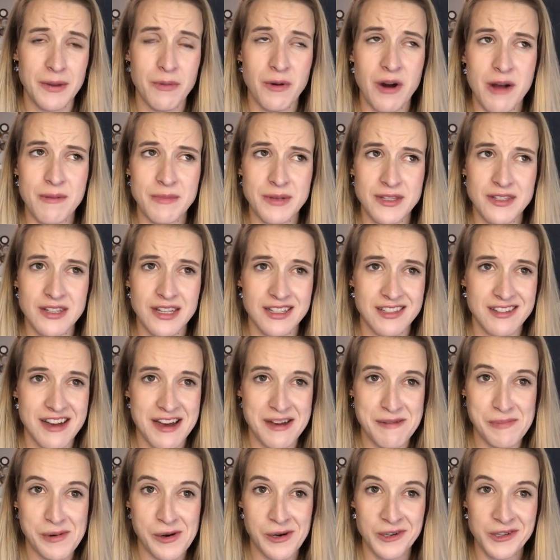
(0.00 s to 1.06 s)
I promise it's
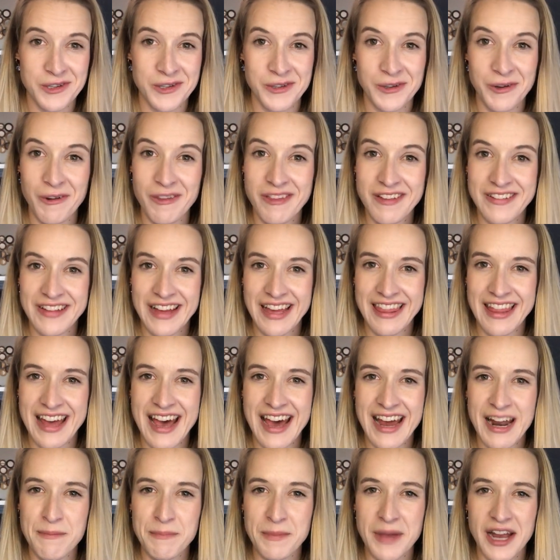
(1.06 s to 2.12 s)
not personal or anything like
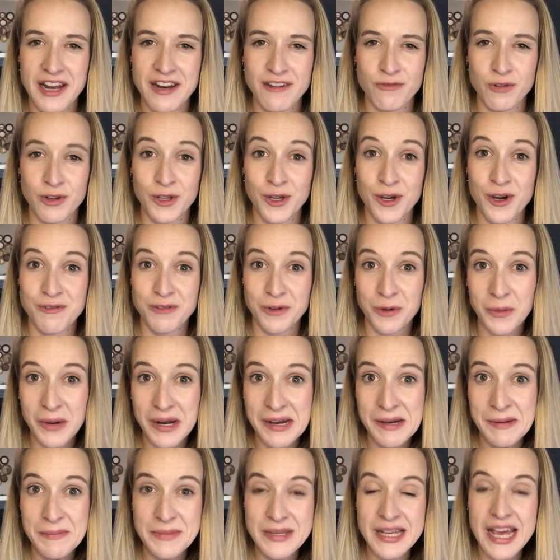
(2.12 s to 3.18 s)
that. I'm kind of really
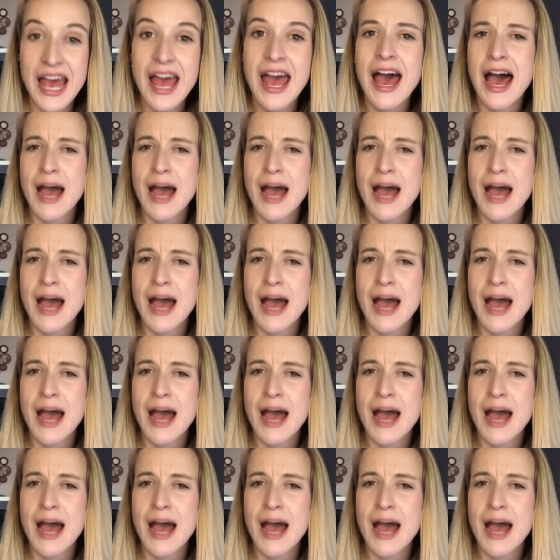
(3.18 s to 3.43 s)
overwhelmed.